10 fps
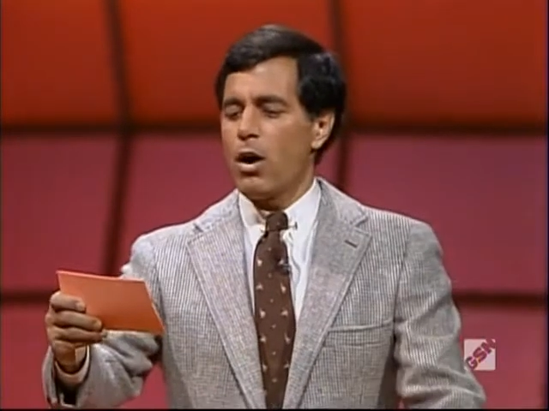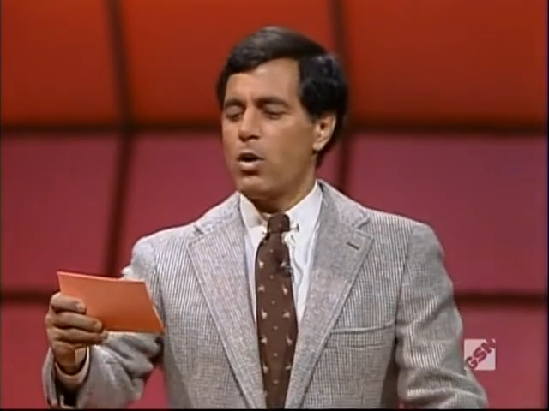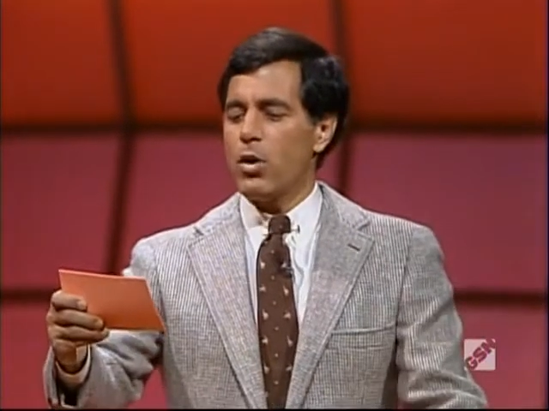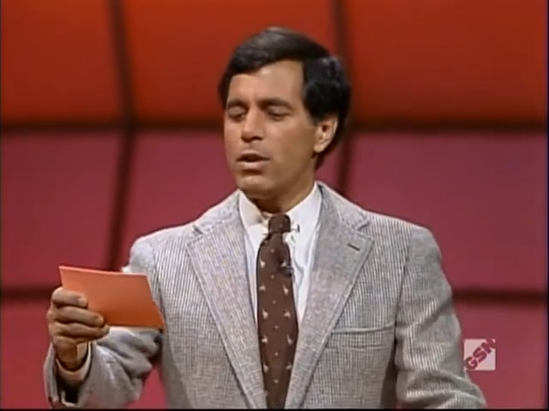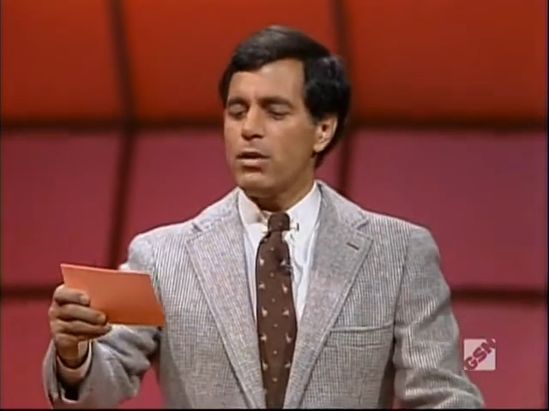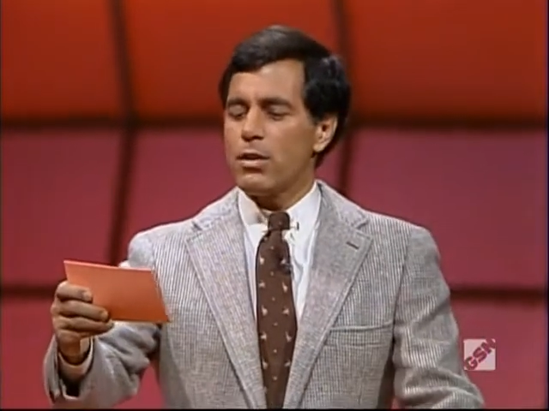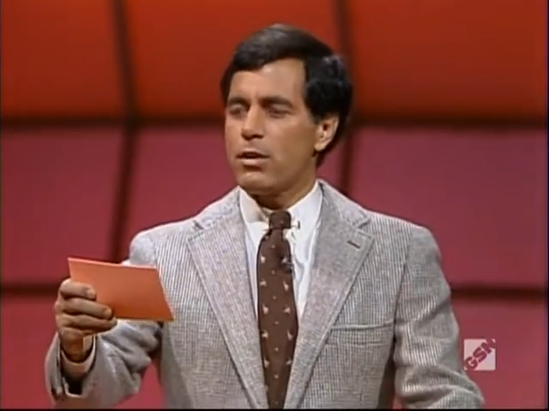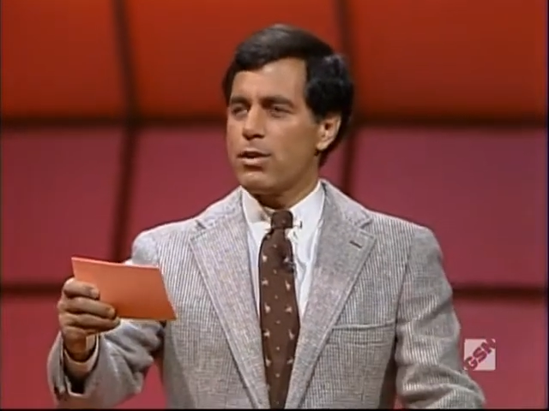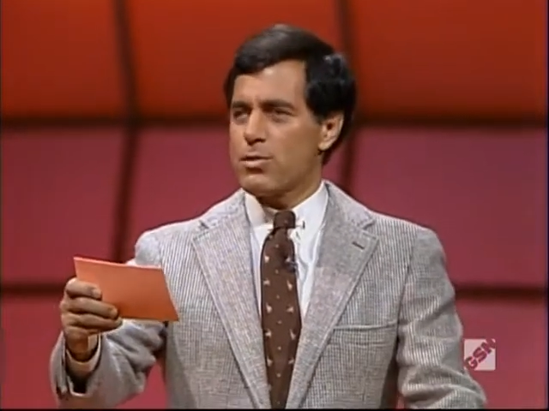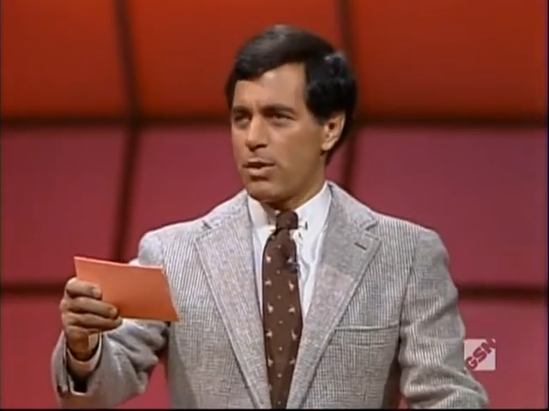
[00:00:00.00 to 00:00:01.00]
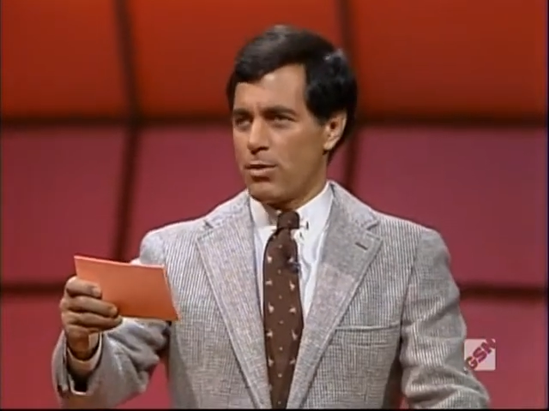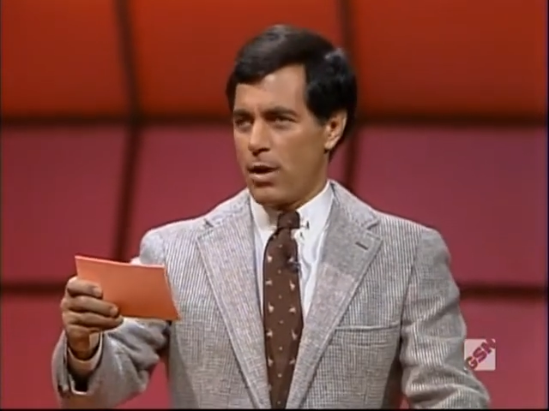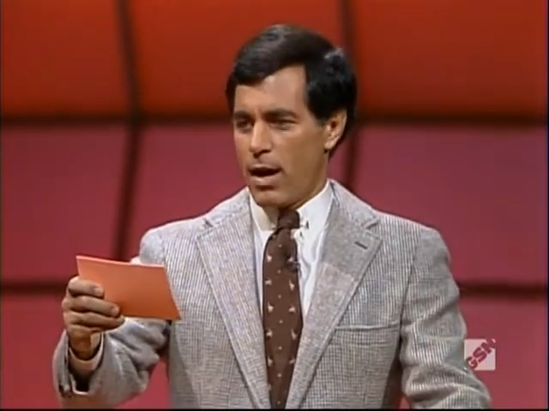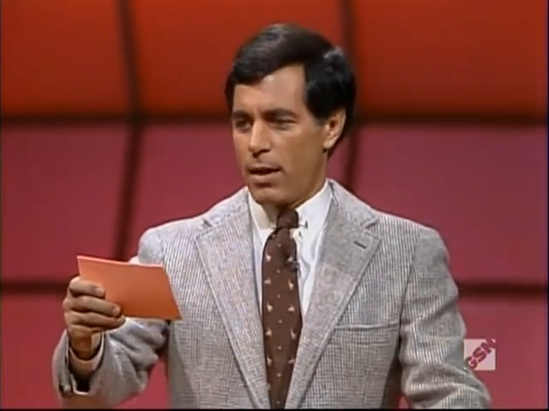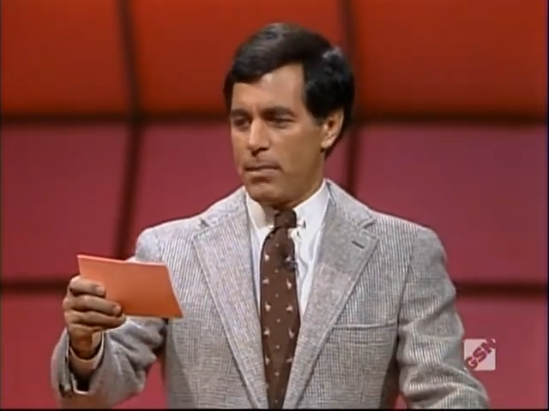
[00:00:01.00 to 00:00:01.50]
According to the nursery
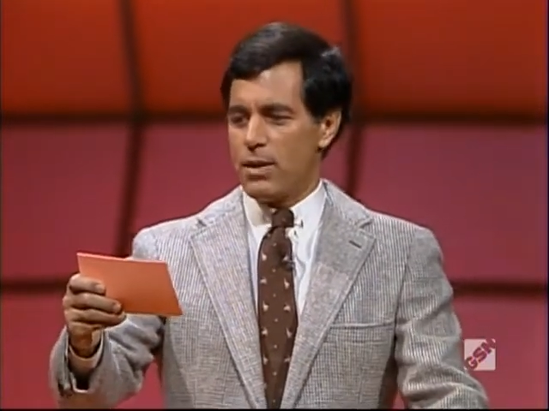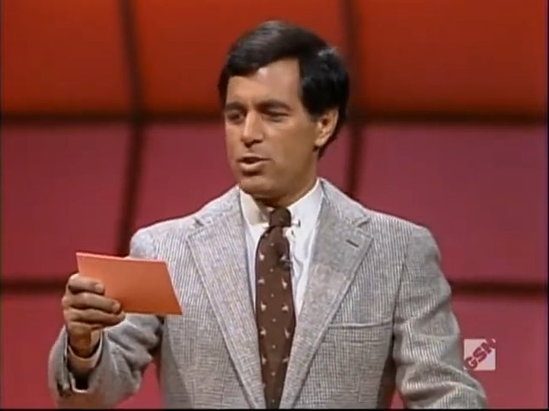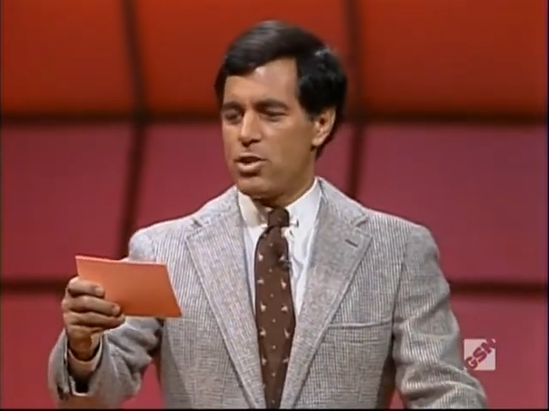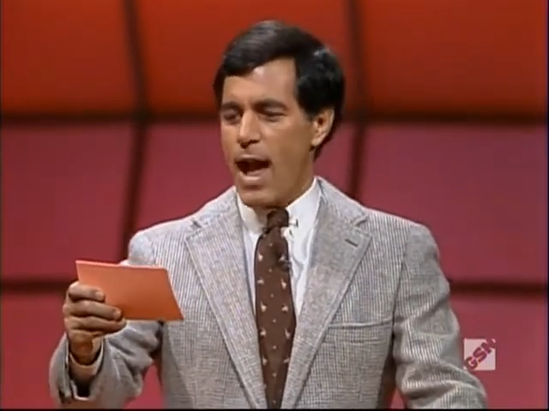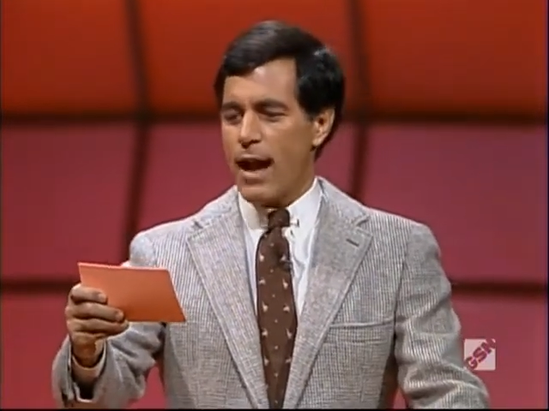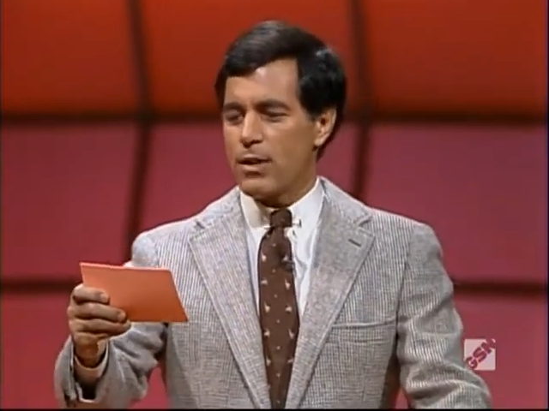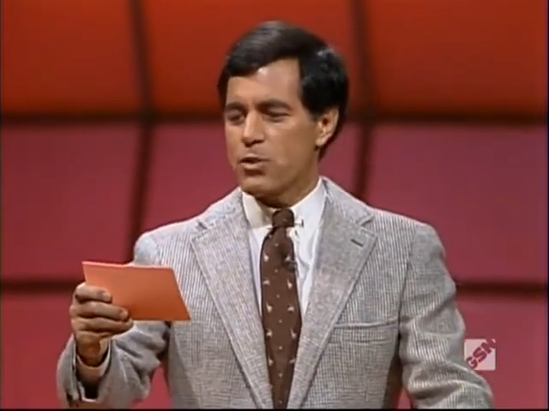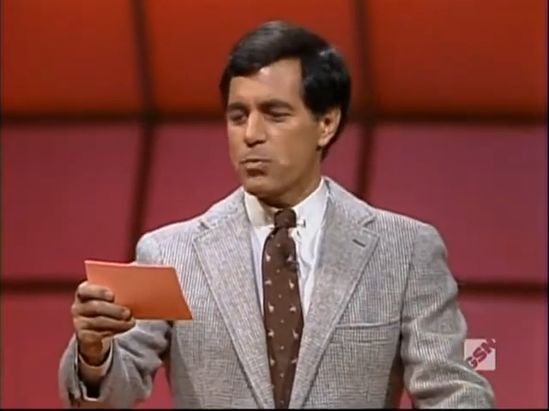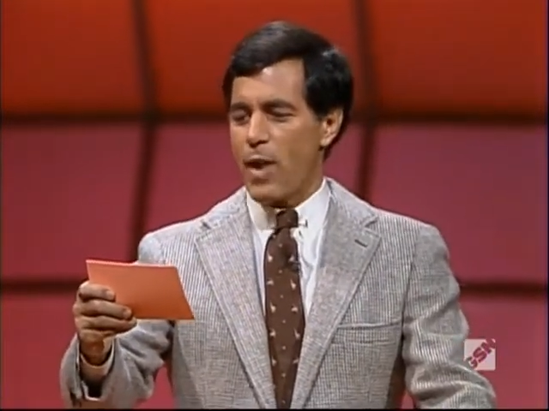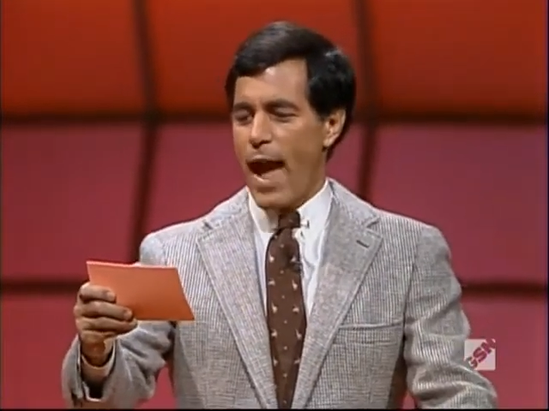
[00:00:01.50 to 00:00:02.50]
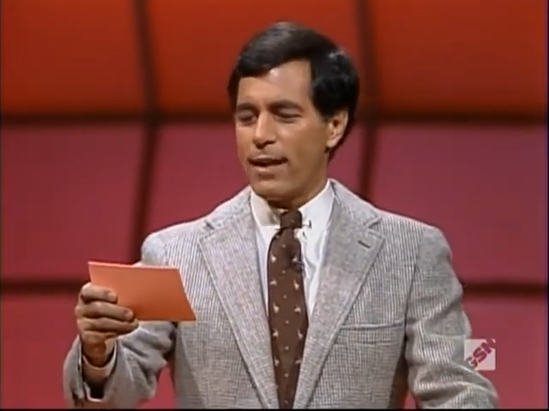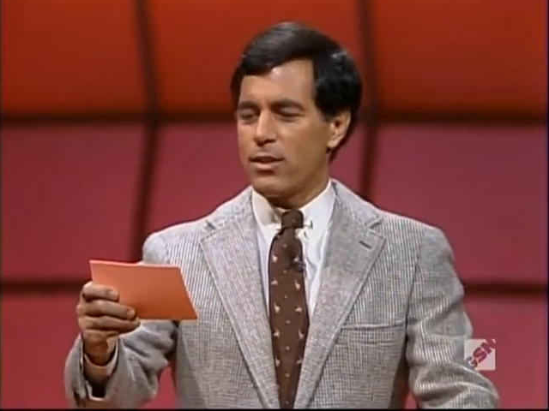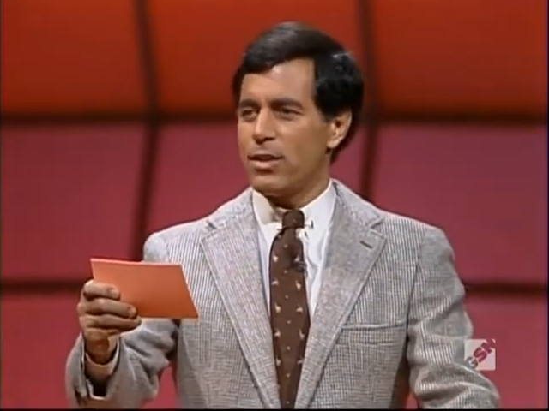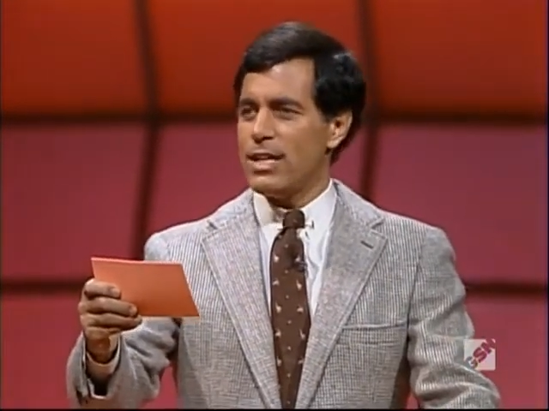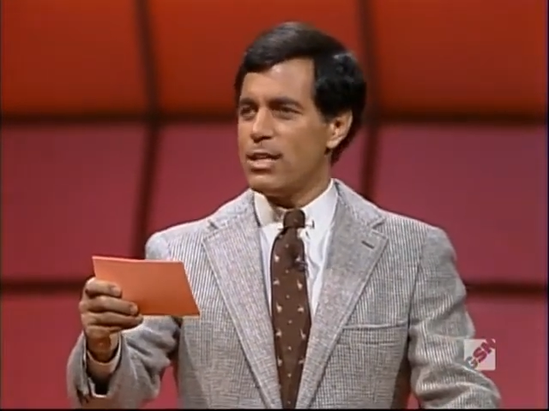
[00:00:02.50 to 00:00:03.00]
rhyme, Jack
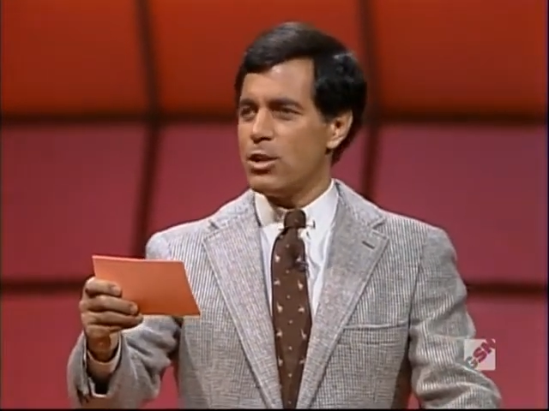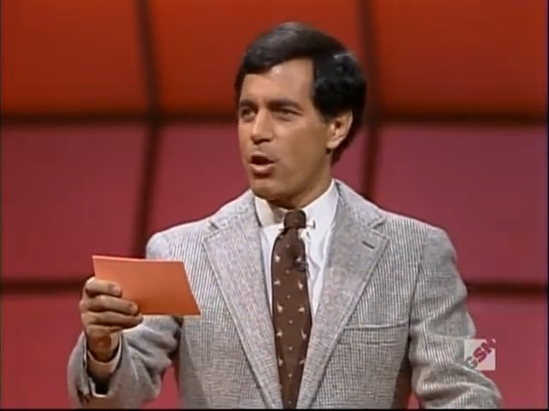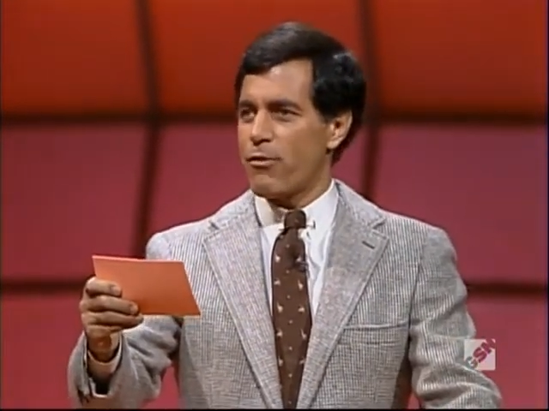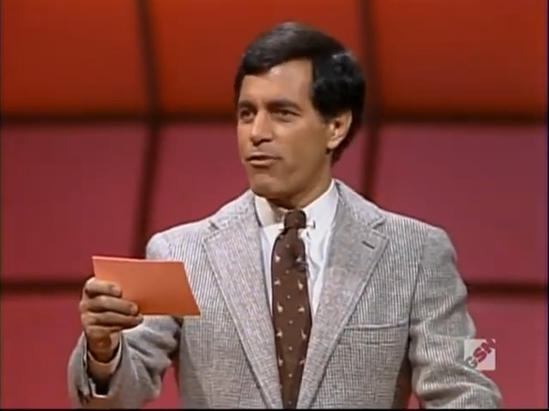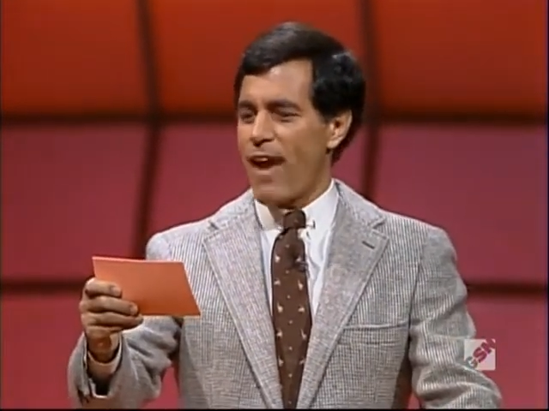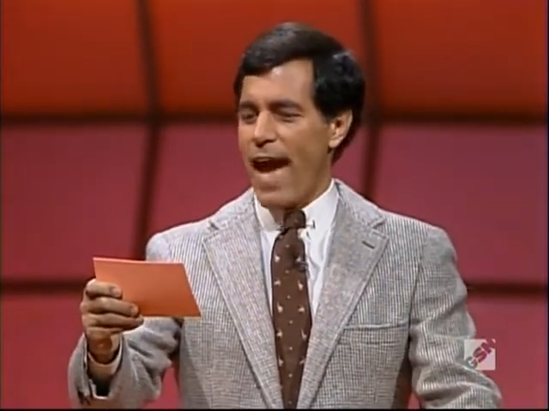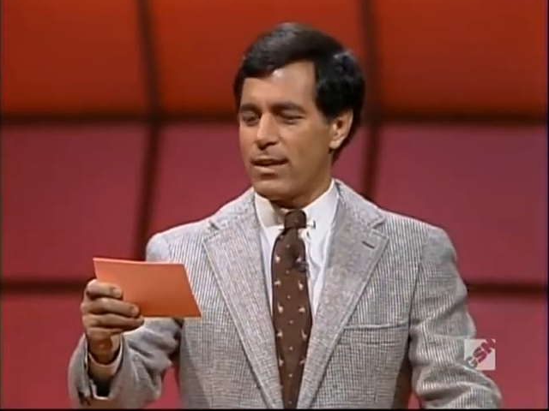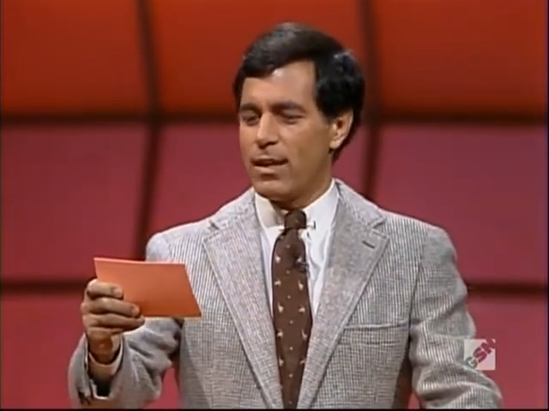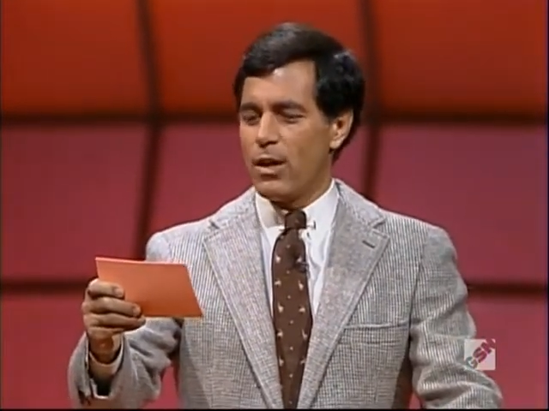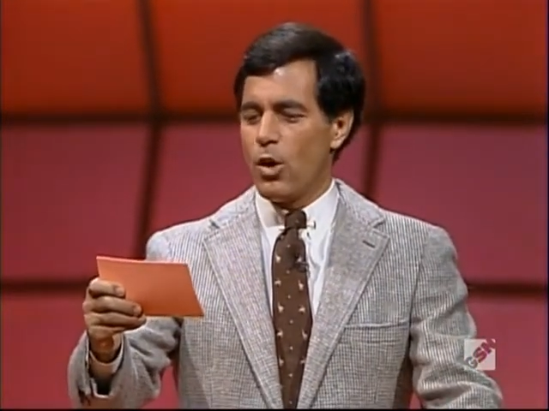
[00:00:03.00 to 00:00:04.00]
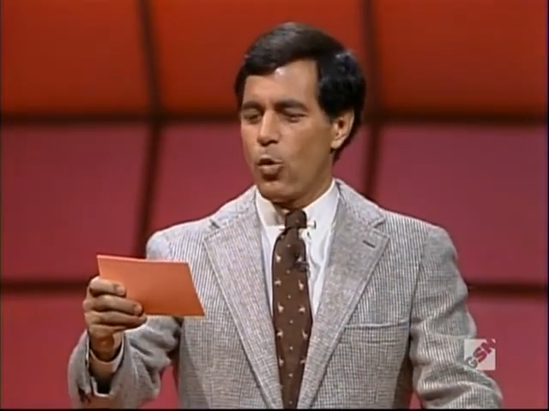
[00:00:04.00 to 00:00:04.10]
Sprat could eat no fat.